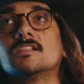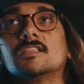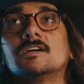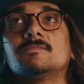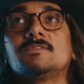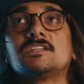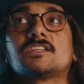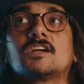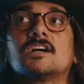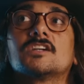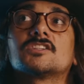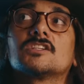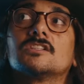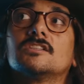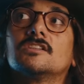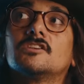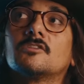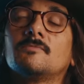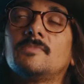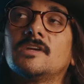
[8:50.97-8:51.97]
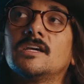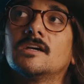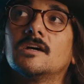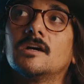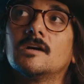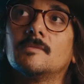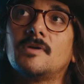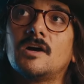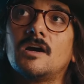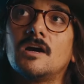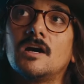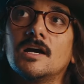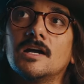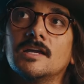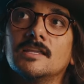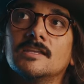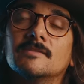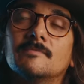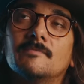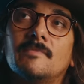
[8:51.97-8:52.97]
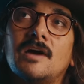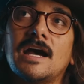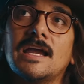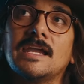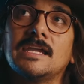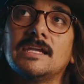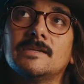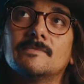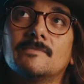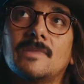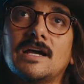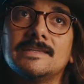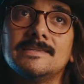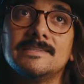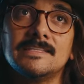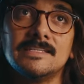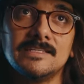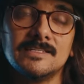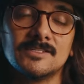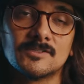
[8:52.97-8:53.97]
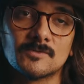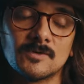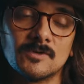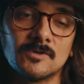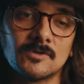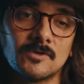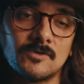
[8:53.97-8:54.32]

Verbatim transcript: Let me touch a little bit upon my my needs real